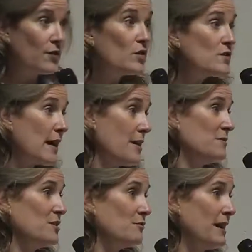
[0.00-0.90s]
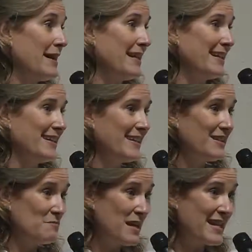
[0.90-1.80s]
full time to writing
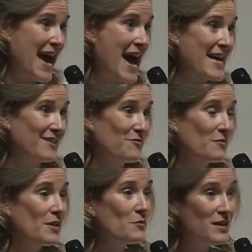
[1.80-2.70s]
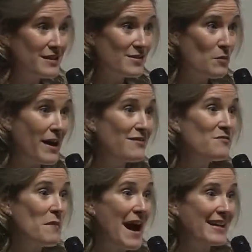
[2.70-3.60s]
in Manhattan with his wife
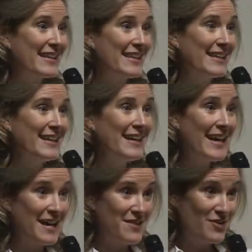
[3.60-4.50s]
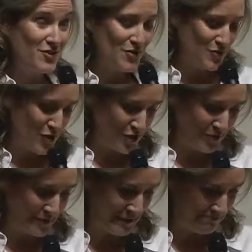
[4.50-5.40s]
Maggie and their two
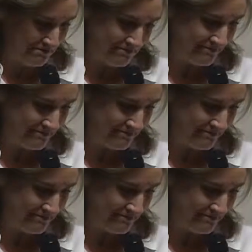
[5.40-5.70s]
children.